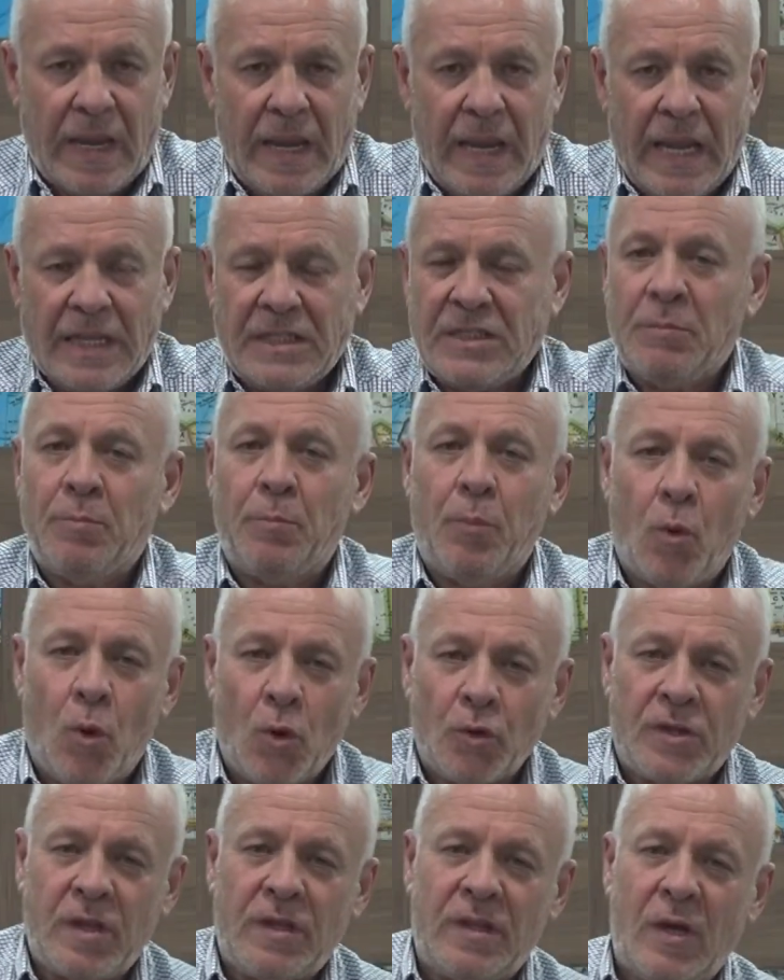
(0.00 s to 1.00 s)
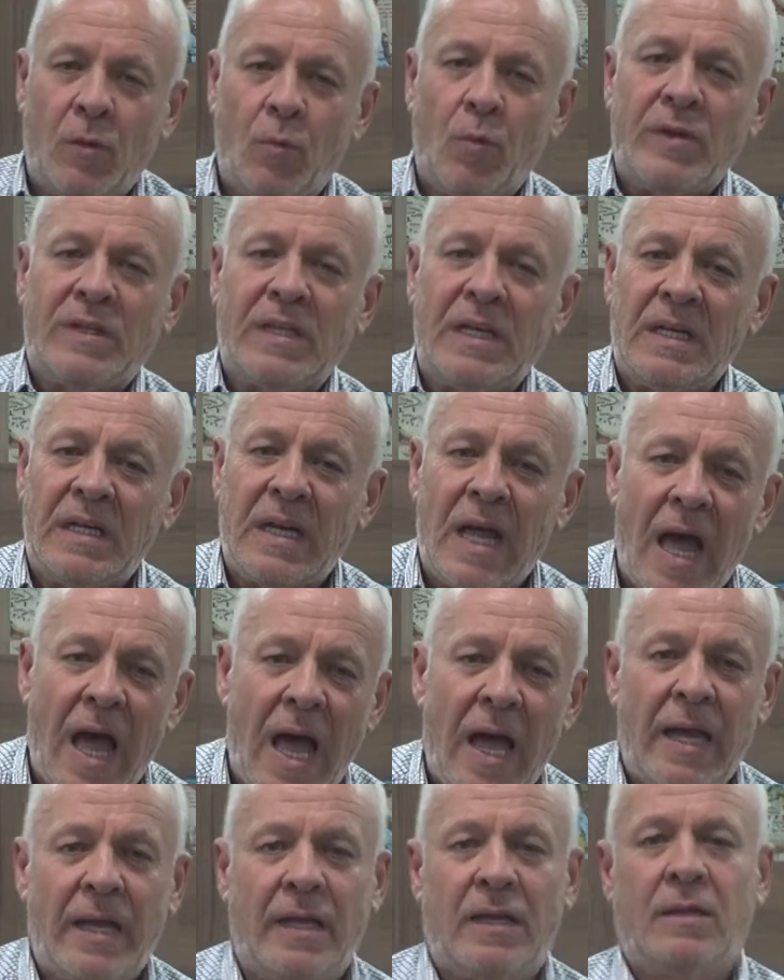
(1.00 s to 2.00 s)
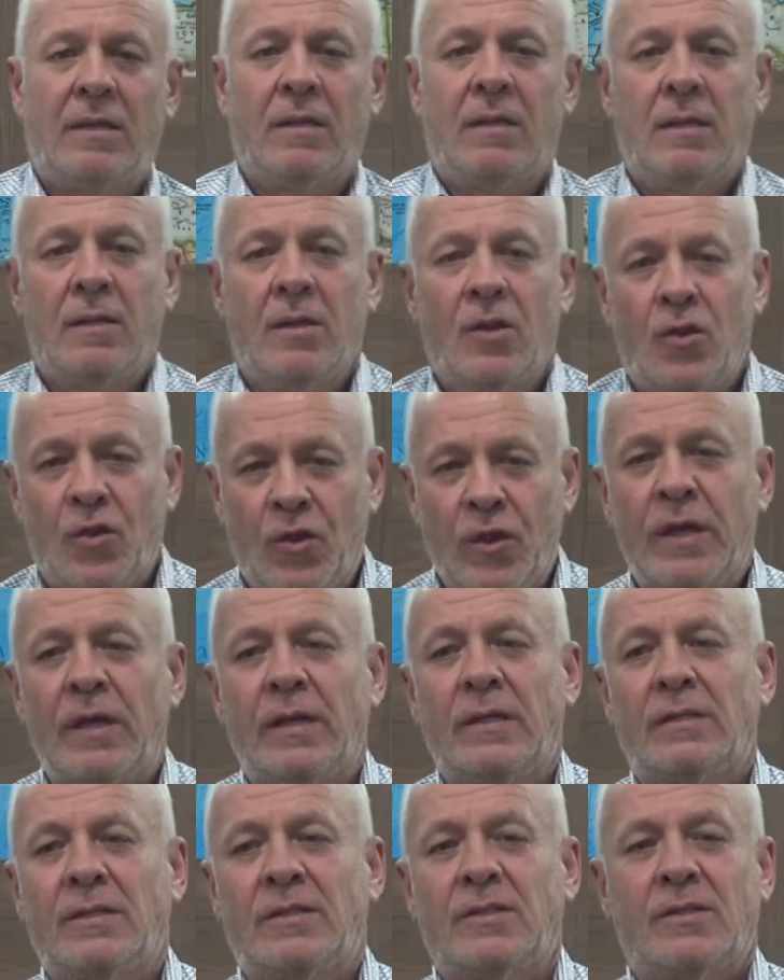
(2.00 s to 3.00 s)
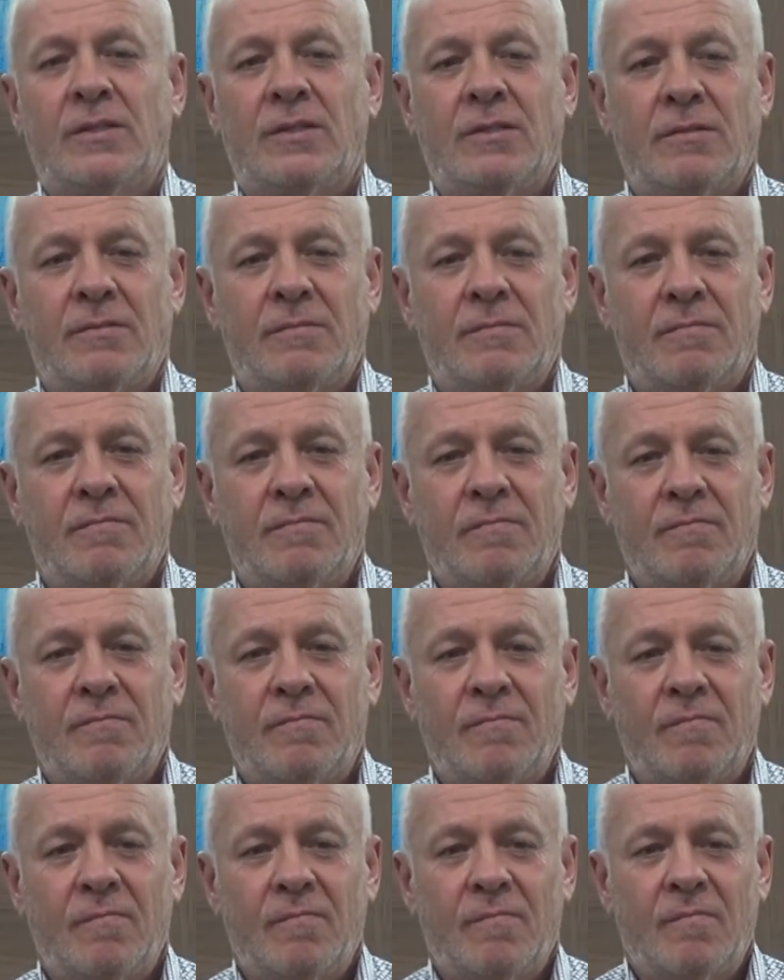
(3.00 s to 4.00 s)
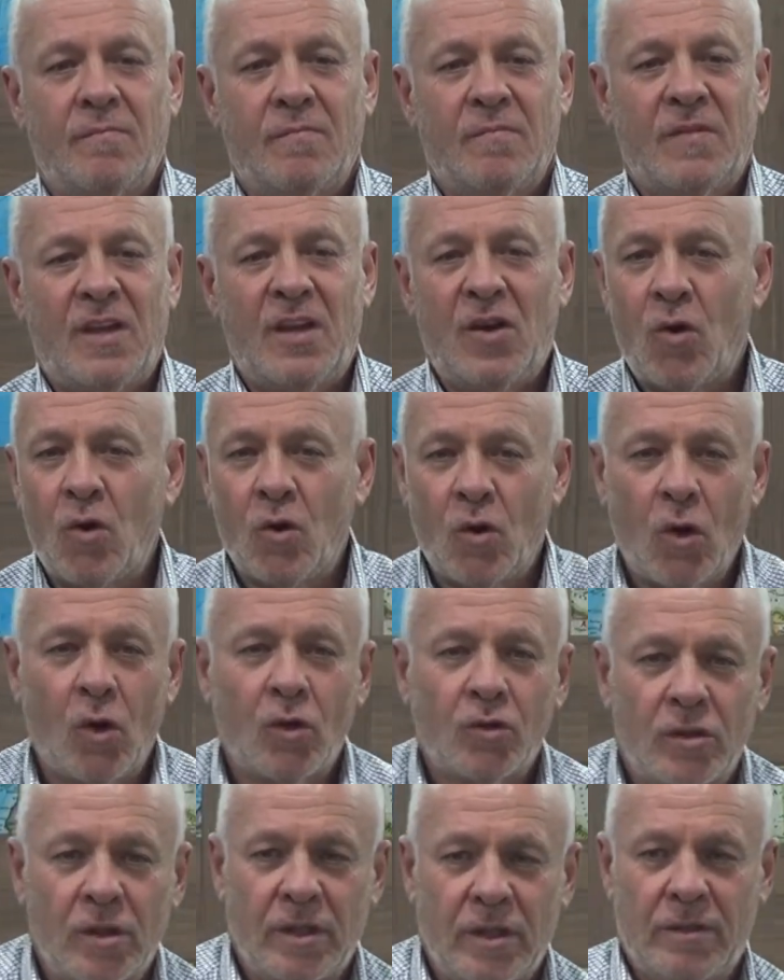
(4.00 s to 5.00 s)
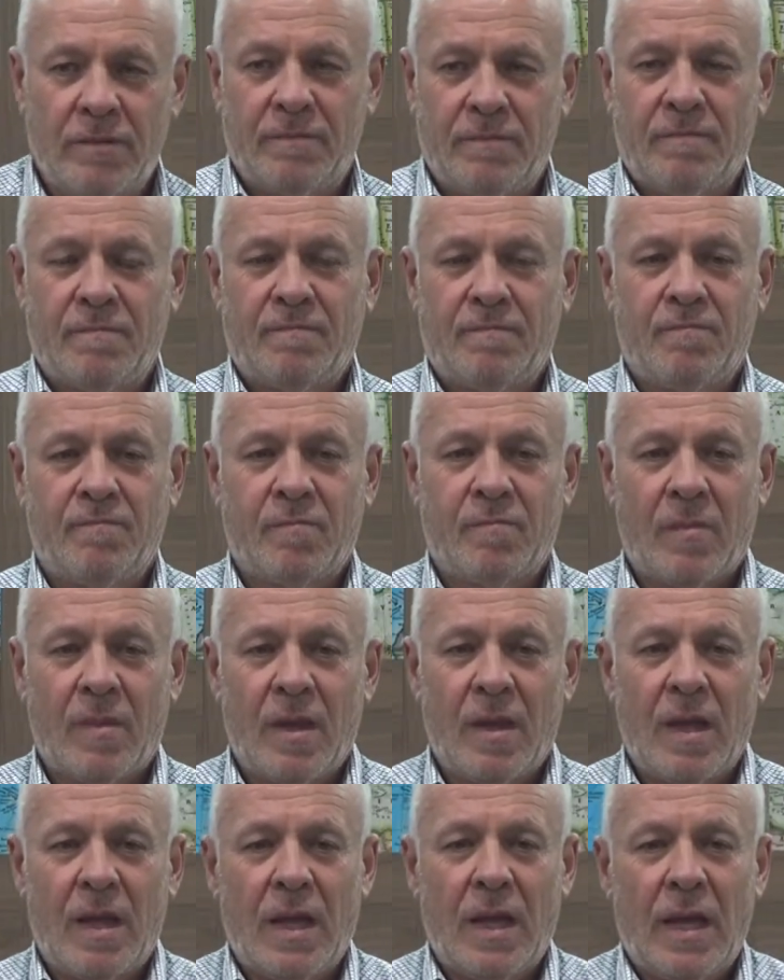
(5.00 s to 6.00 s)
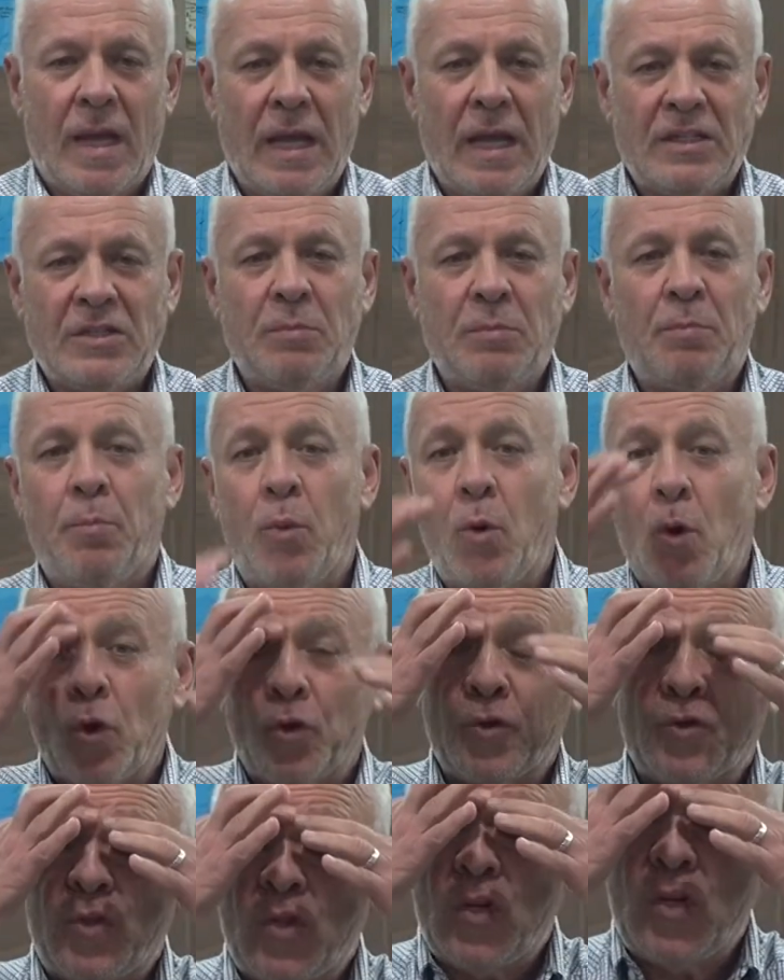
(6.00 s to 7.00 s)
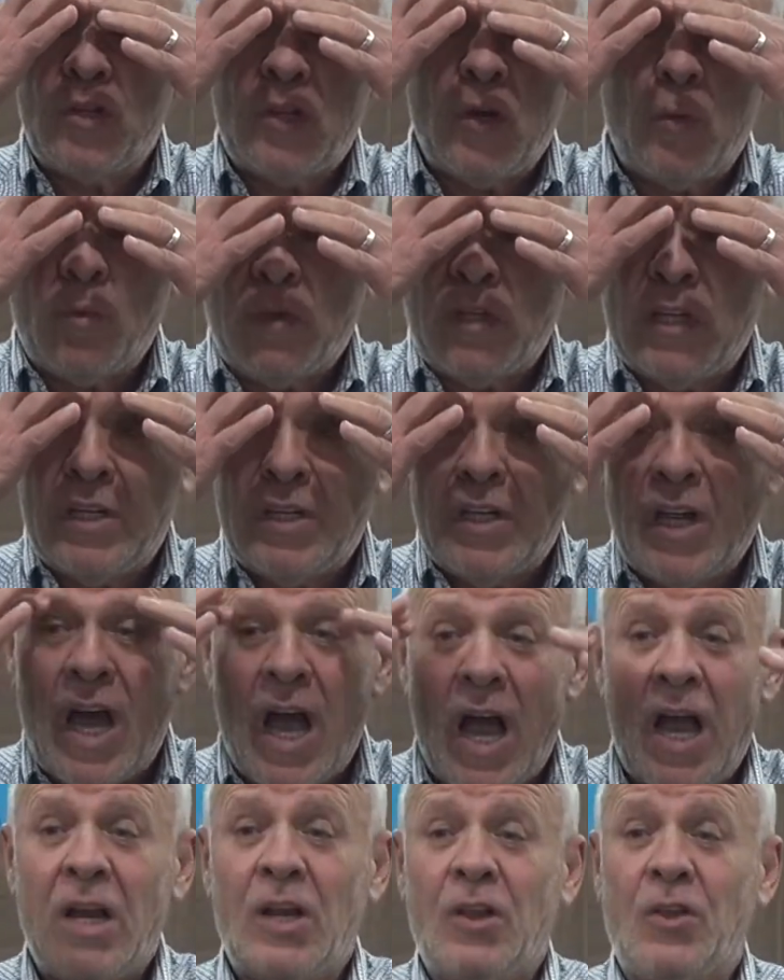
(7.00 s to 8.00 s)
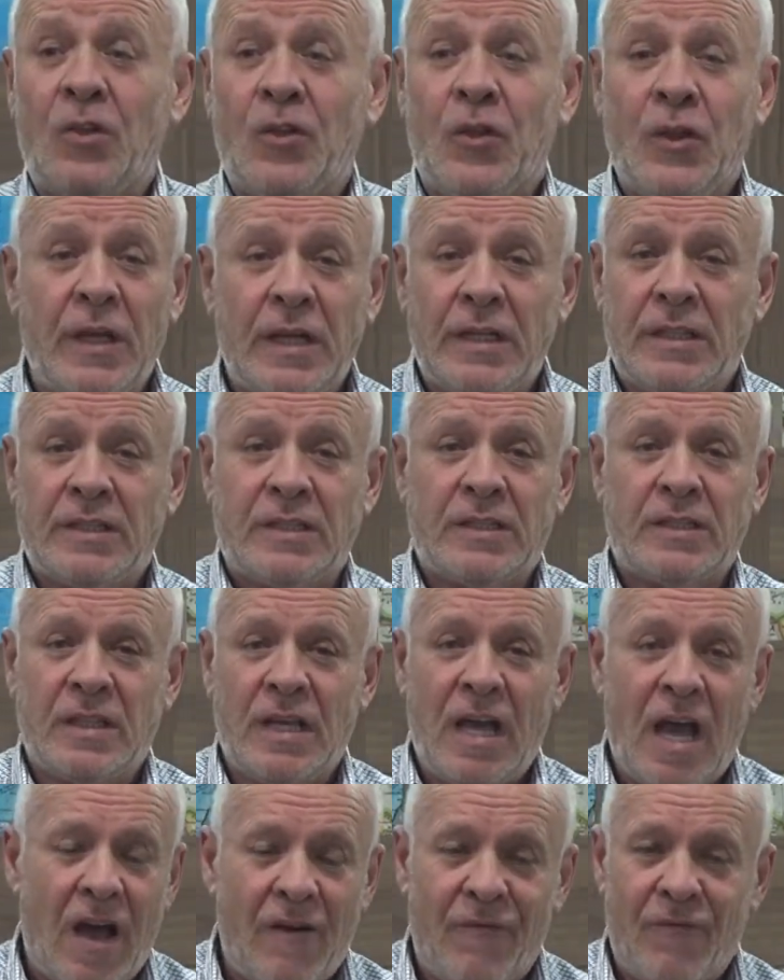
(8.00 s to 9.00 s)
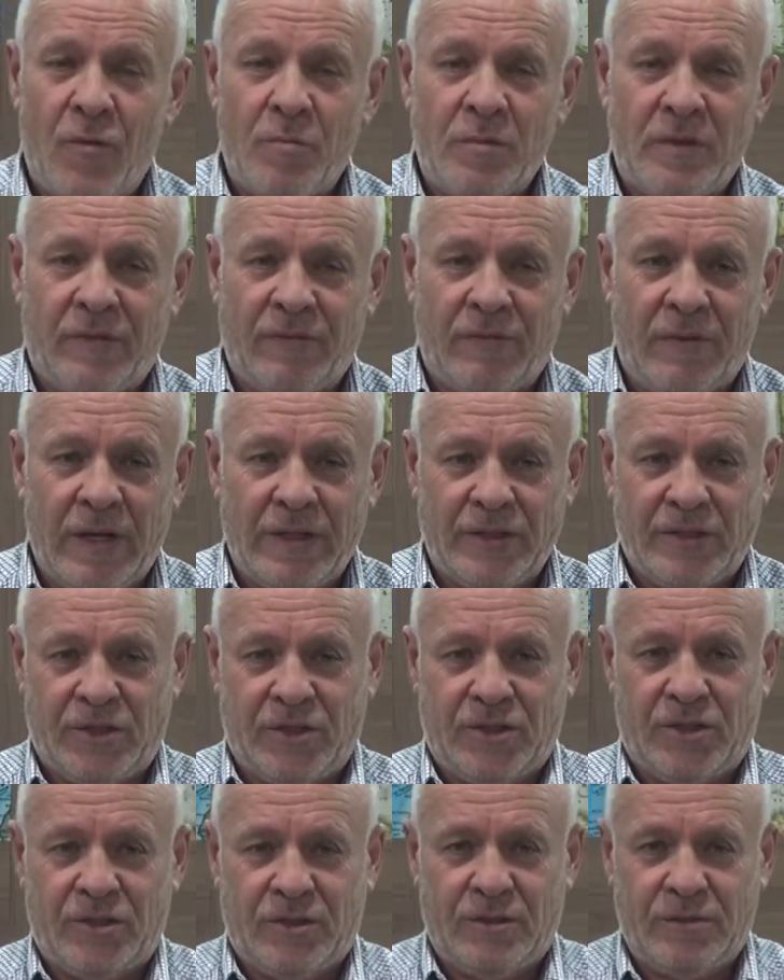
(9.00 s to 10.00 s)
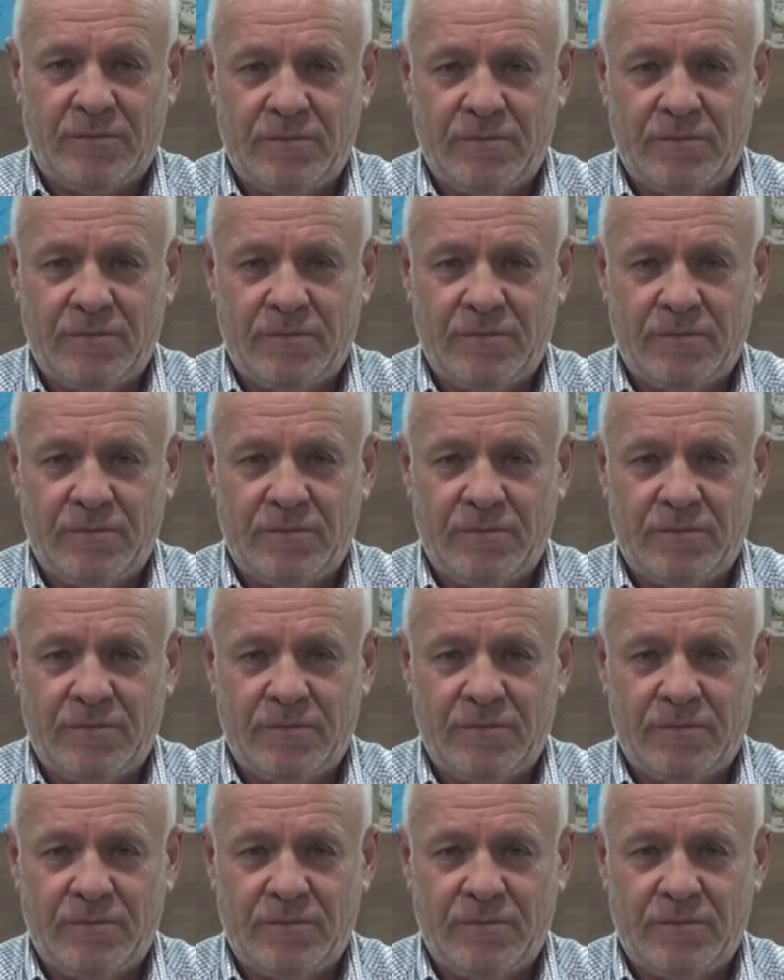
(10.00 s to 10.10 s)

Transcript: It's important that we deny things that are not godly. It's important that we deny things that are from the flesh.